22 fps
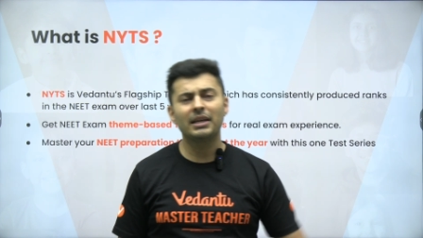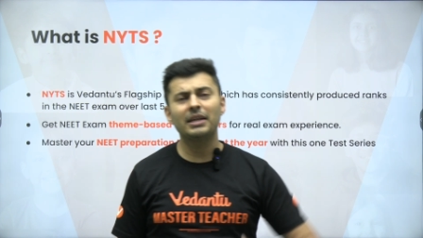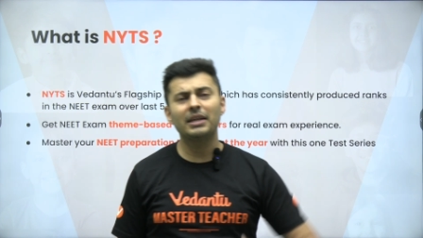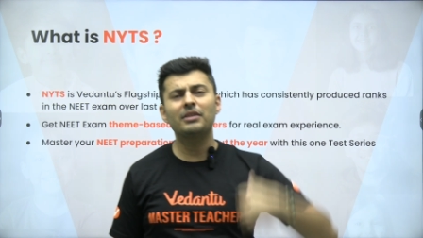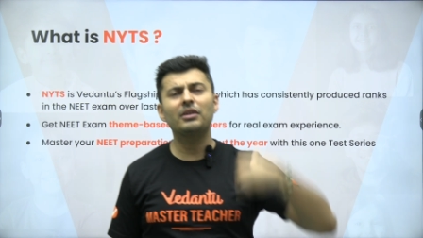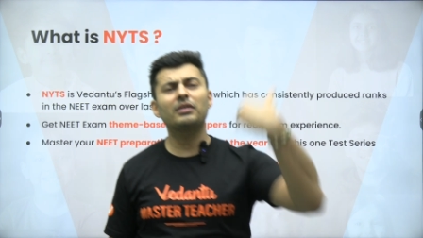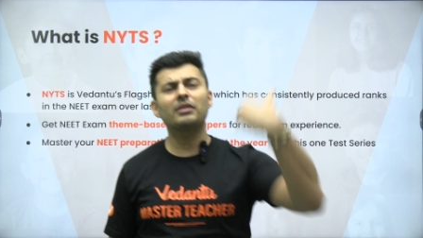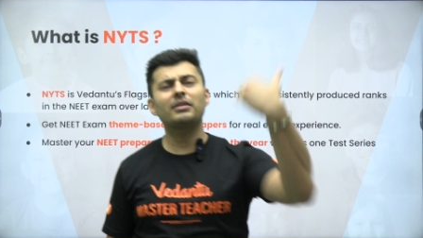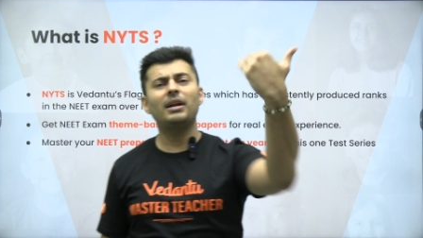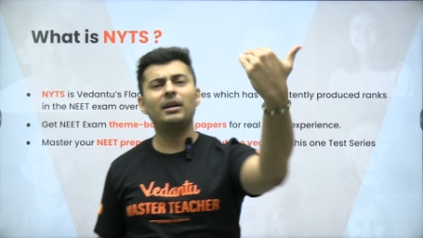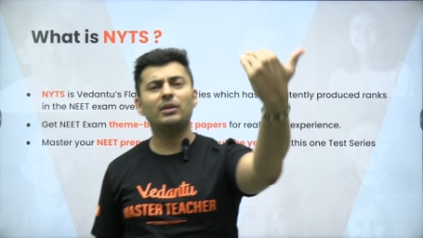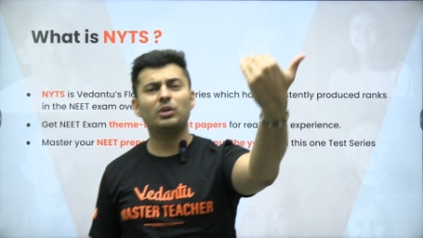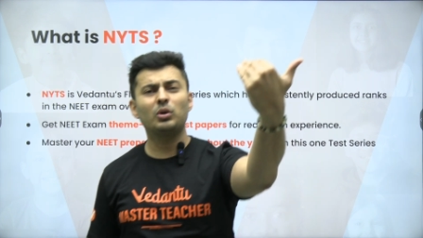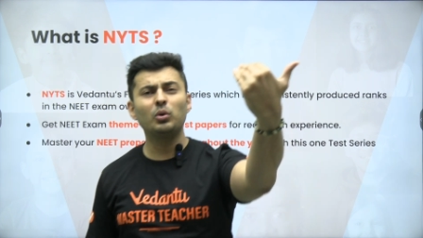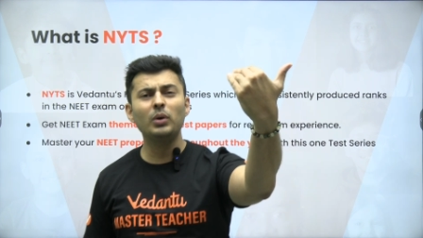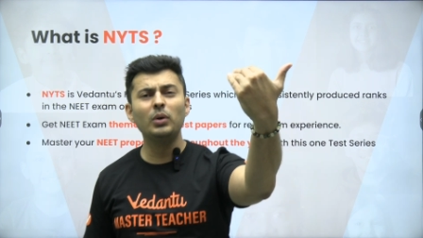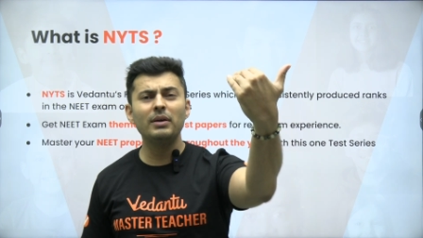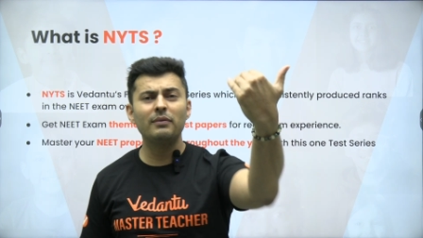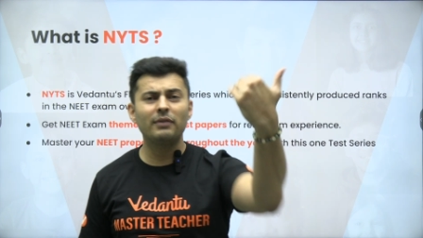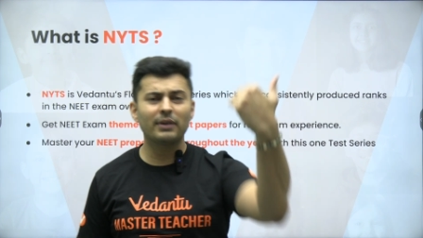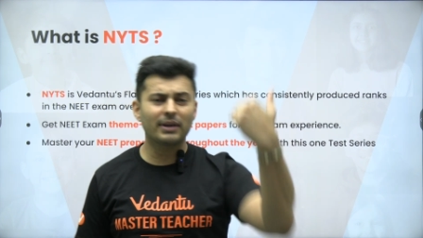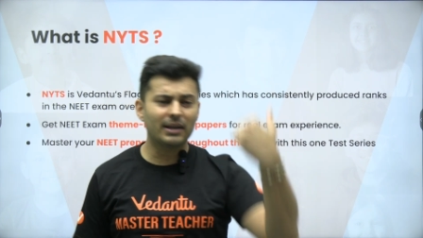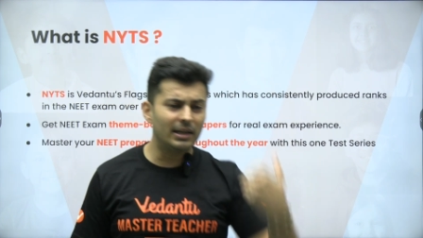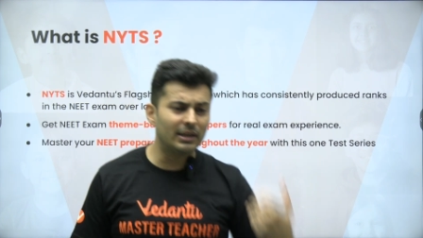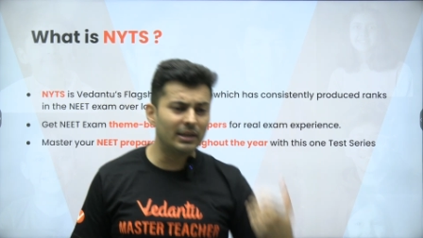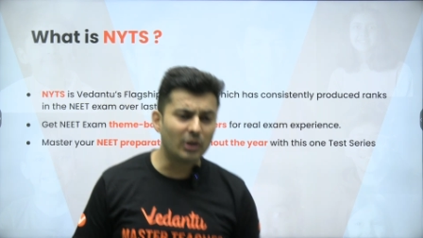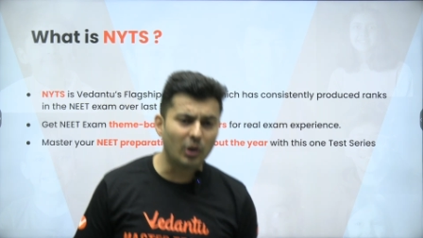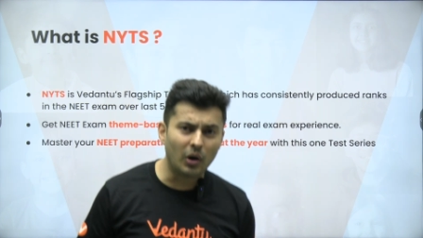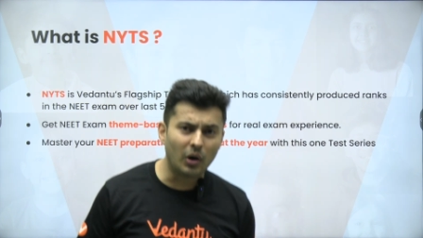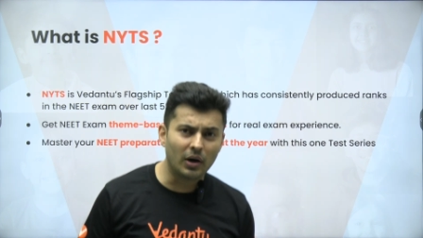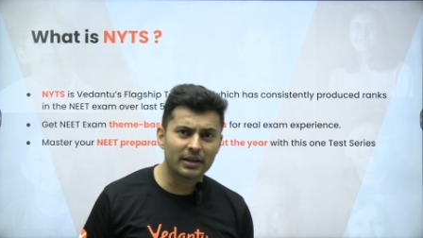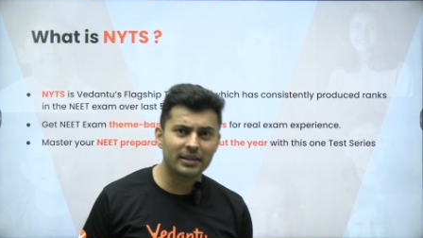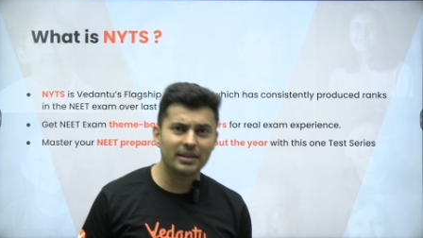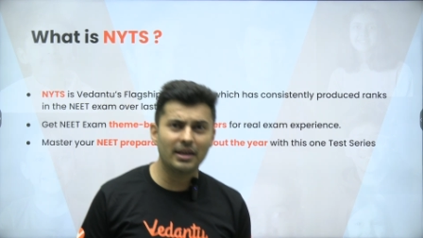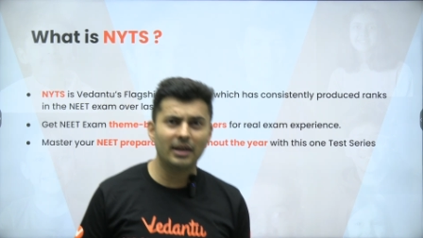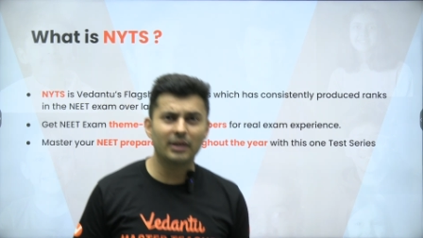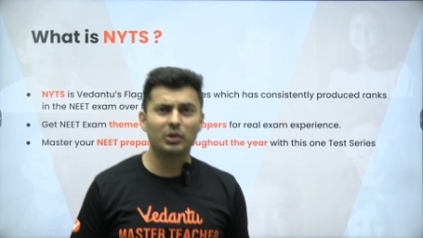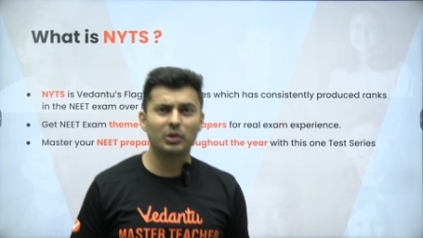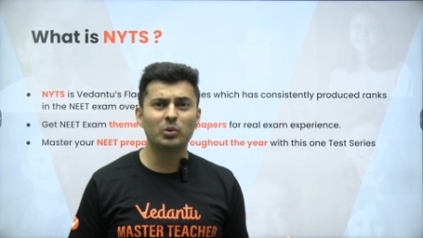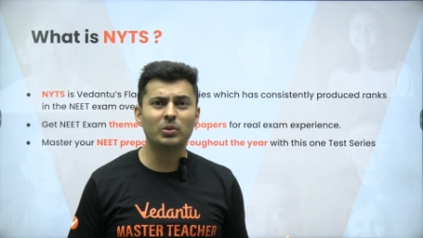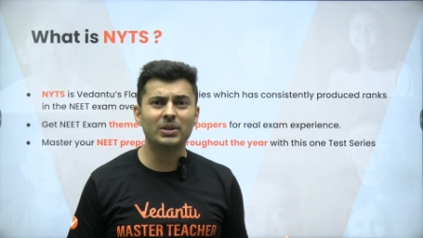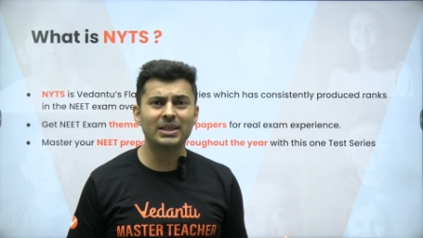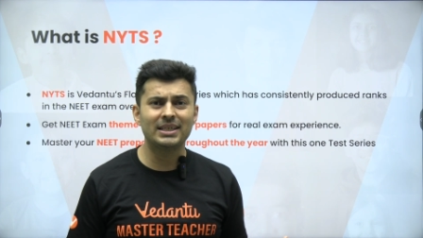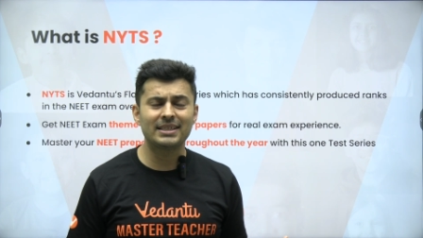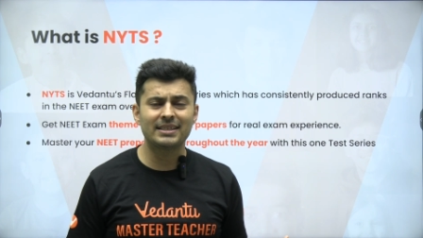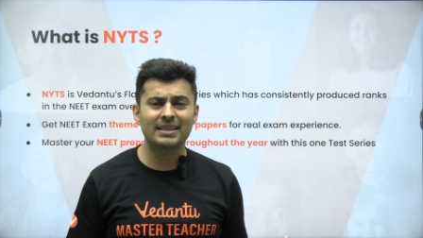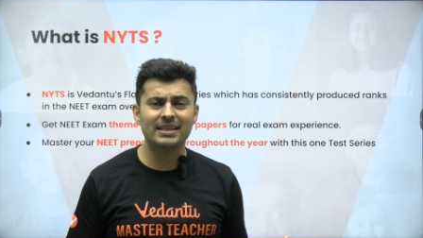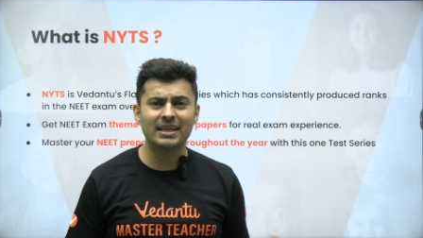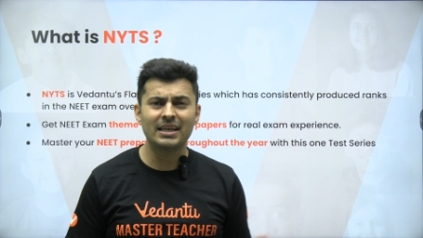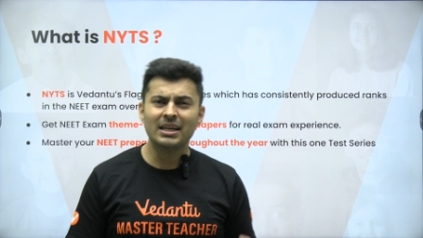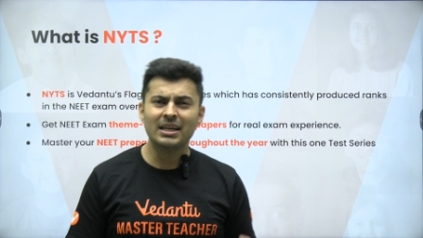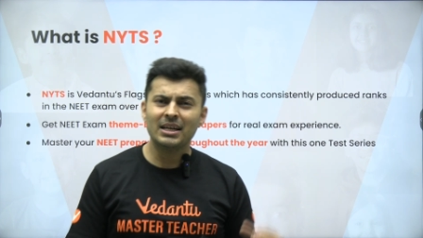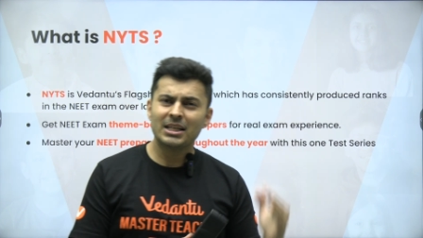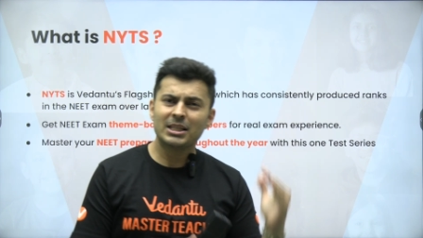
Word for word: either they are too difficult or they are too easy